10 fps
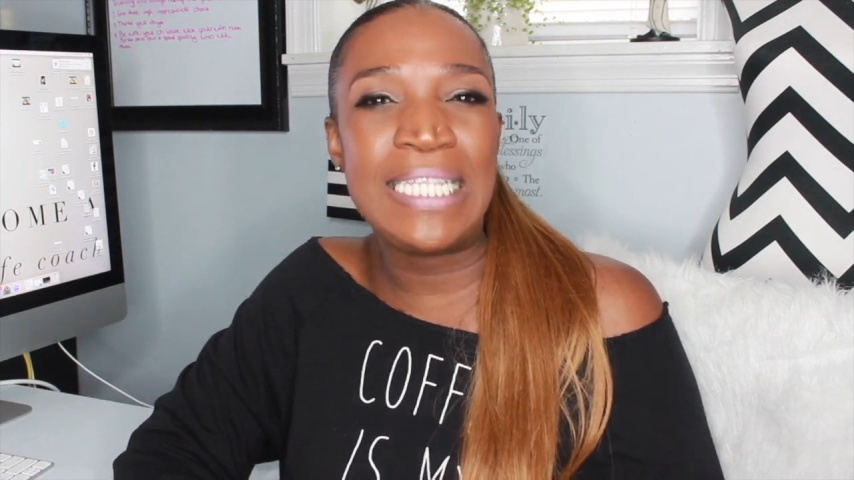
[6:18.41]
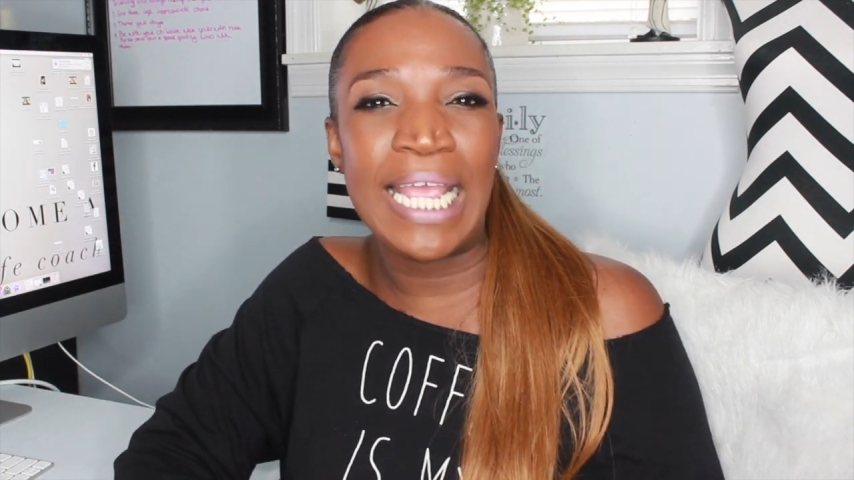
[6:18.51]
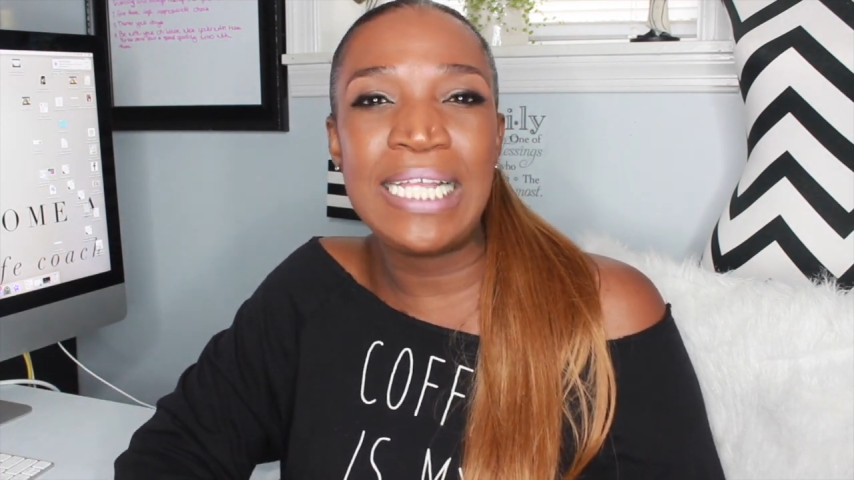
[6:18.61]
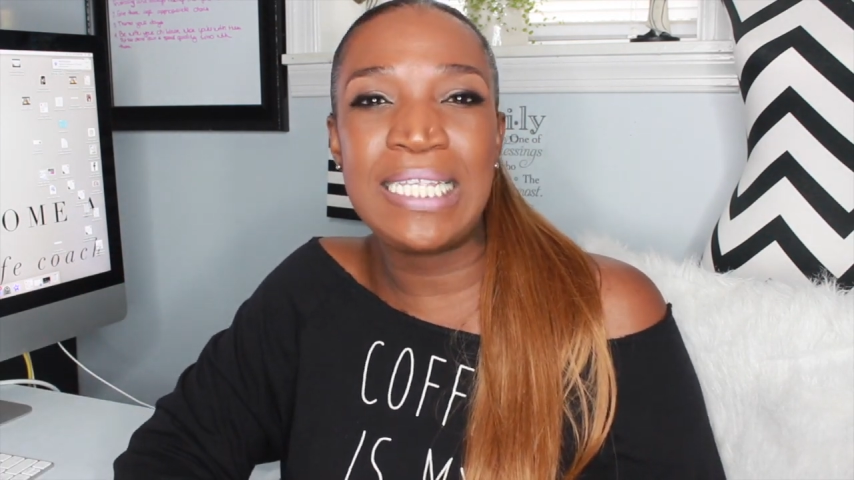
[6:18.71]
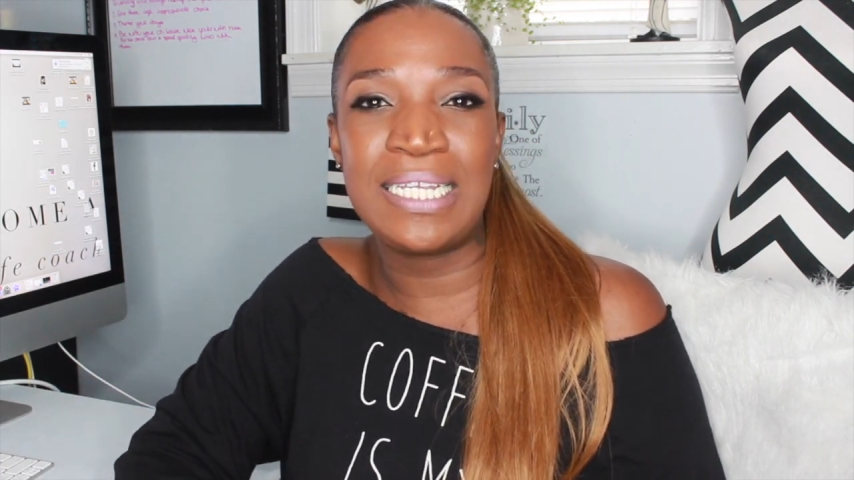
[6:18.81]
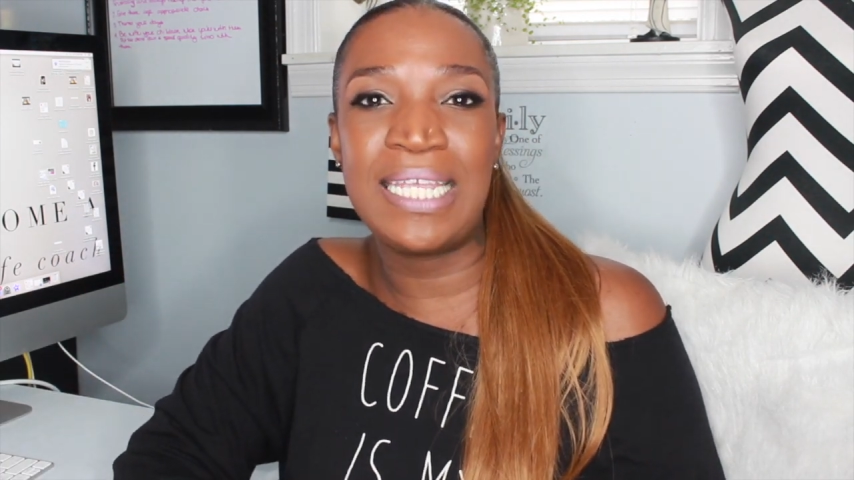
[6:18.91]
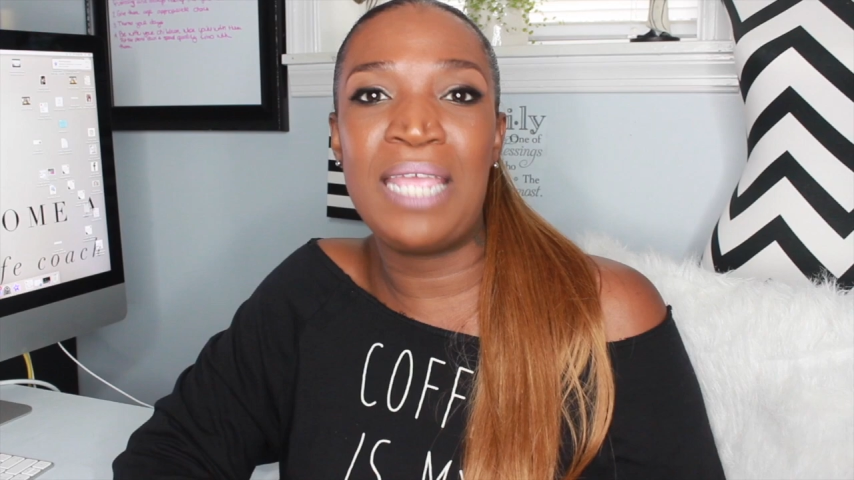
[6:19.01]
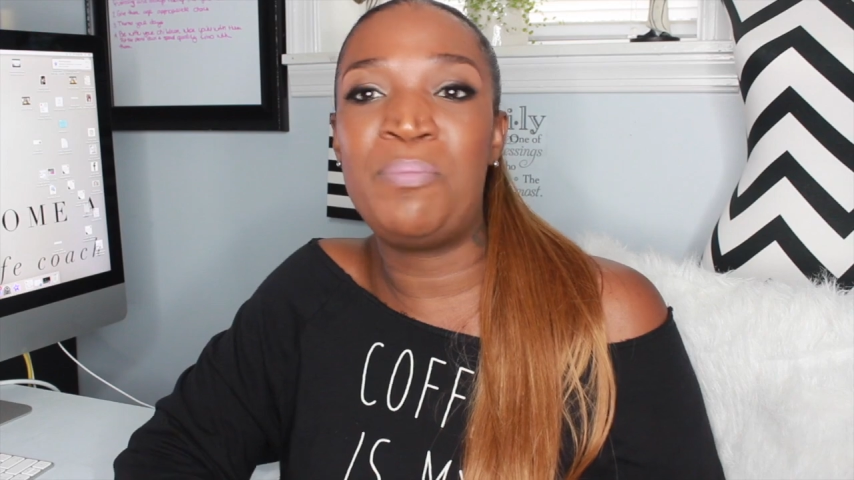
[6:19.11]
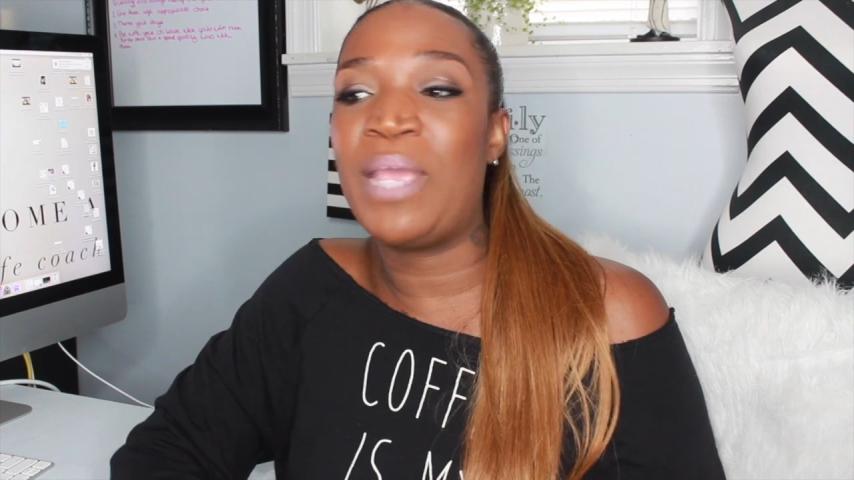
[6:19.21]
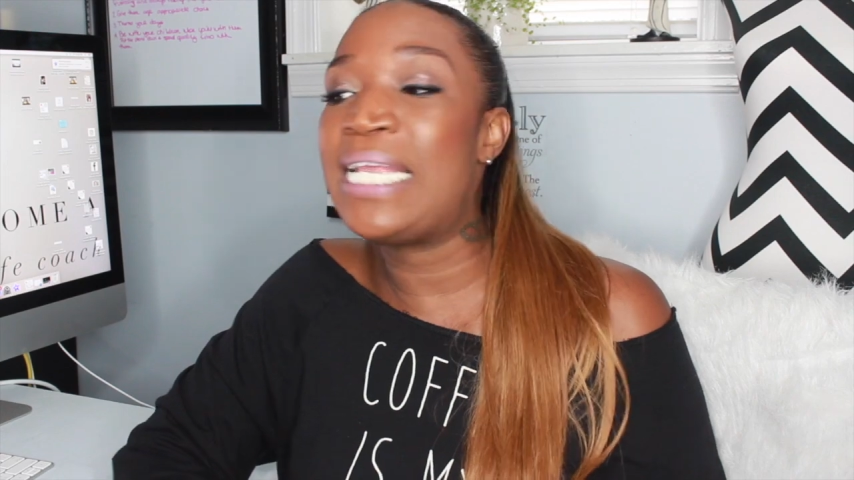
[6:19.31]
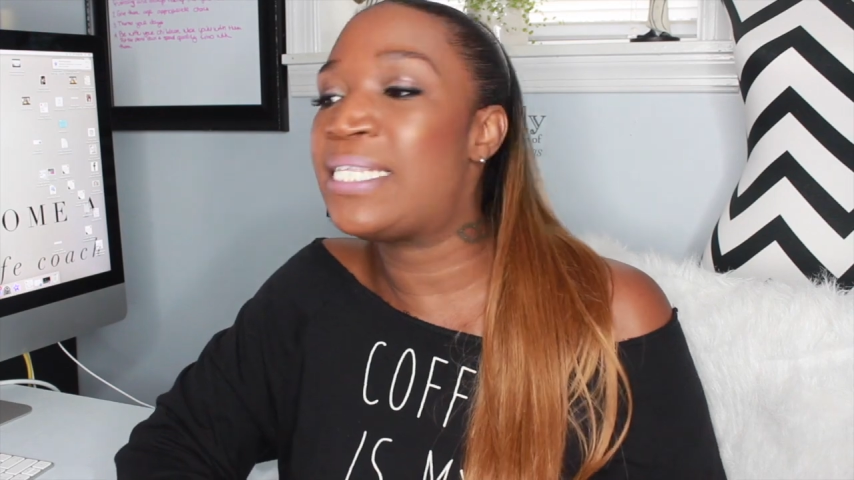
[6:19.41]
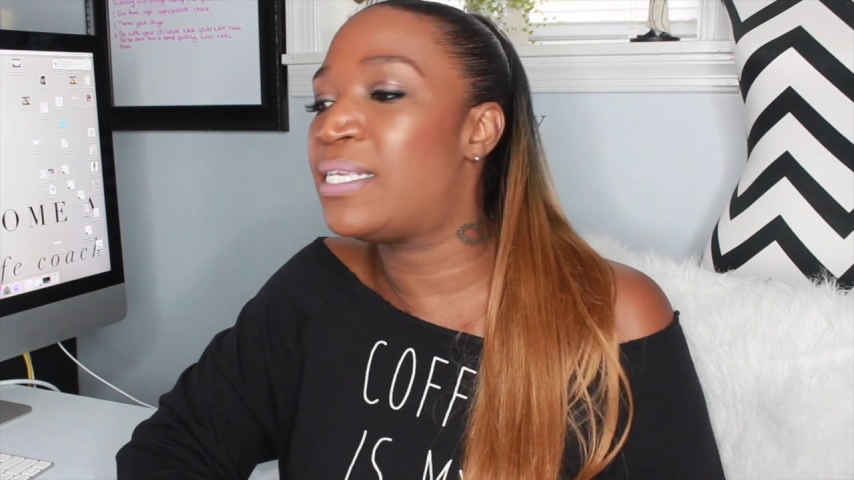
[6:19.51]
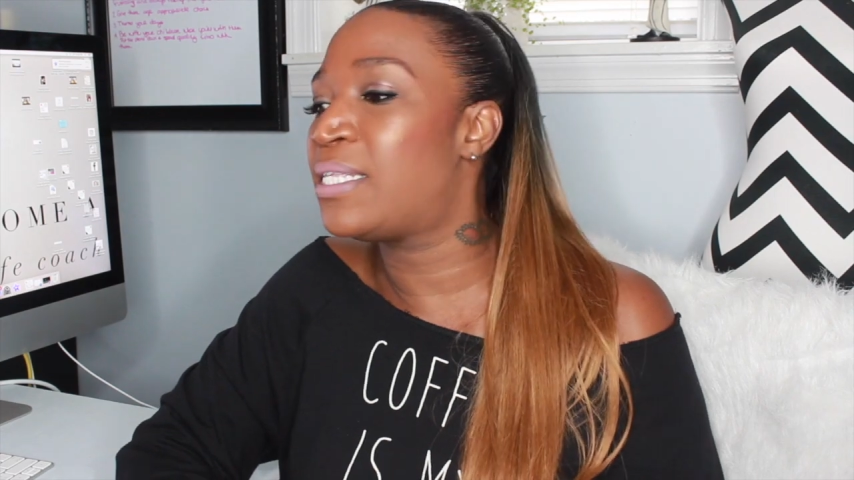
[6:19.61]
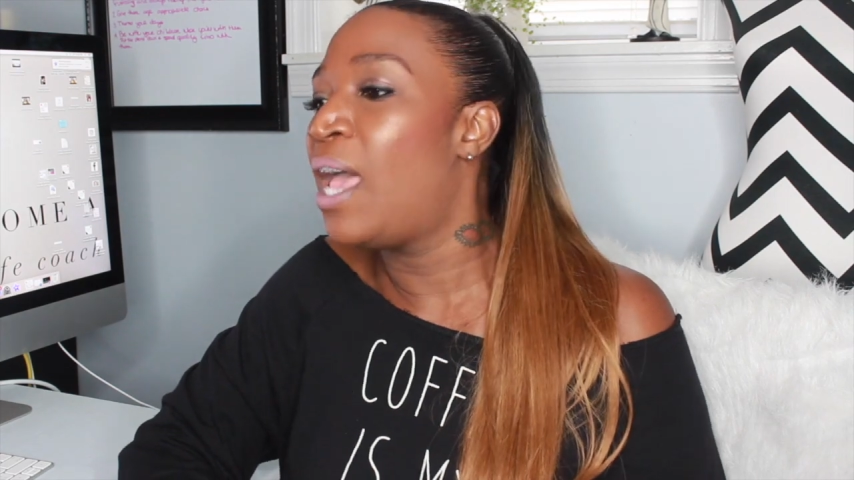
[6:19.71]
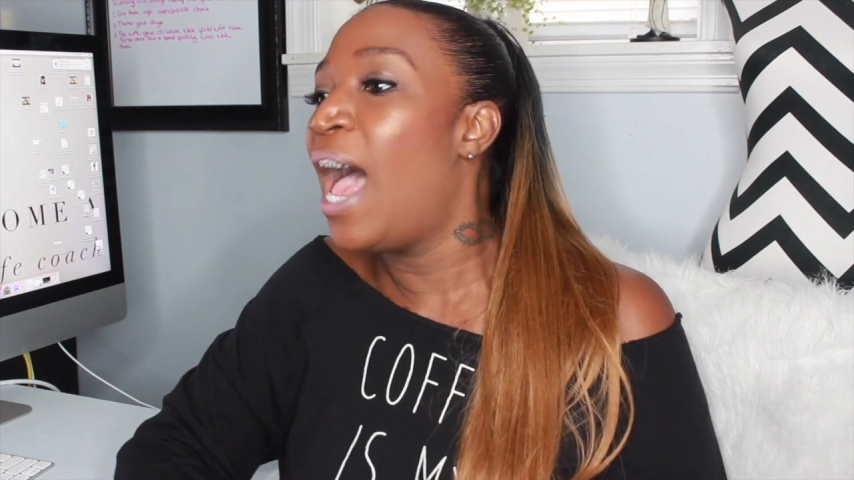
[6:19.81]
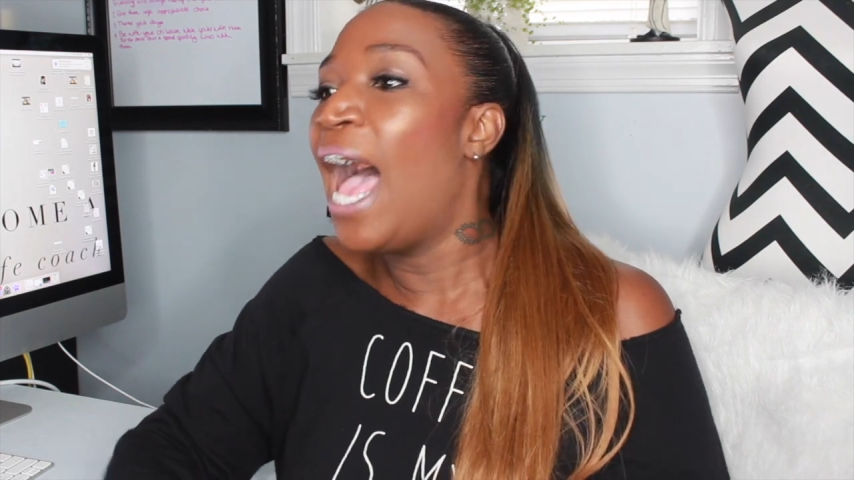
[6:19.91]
day-to-day basis.